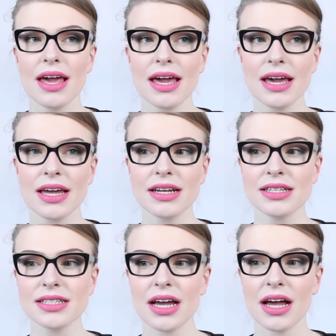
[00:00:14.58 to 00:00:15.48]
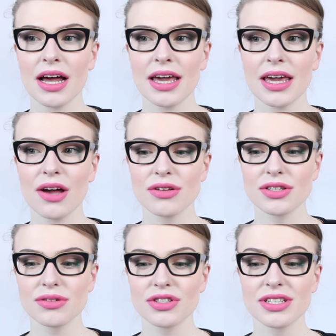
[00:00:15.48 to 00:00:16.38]
and I
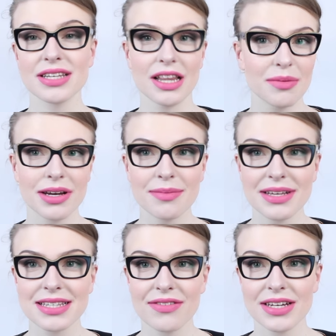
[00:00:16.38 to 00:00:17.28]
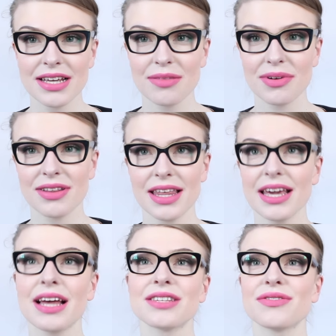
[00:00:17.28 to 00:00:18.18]
also just celebrated my 17th
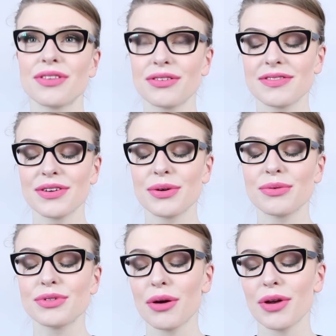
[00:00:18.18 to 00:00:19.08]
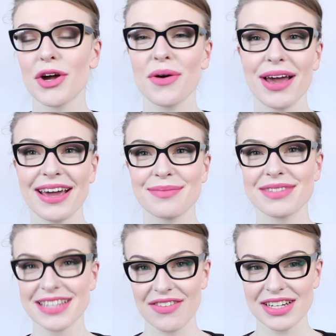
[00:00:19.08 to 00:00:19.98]
birthday. Yes, for those of you who don't know, I am
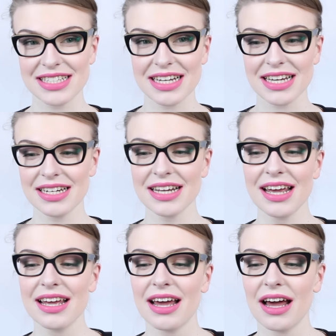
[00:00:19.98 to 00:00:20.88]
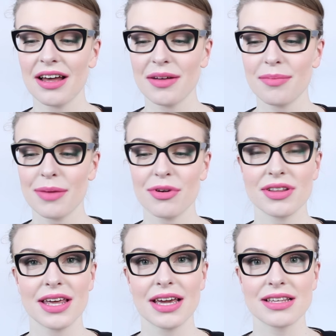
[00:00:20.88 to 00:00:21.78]
17. My
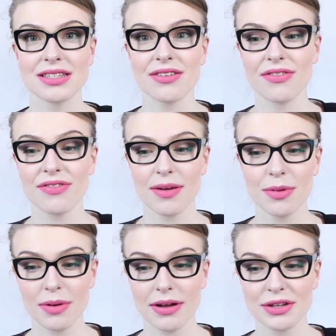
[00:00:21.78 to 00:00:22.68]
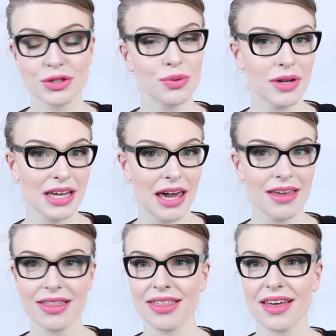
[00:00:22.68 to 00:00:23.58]
birthday is February
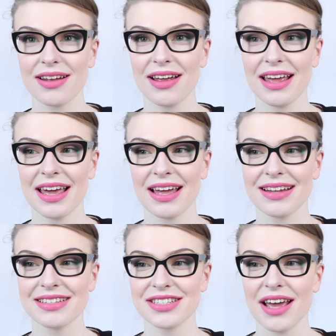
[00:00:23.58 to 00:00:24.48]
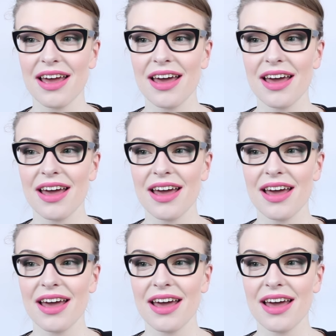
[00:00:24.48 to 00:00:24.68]
28th, and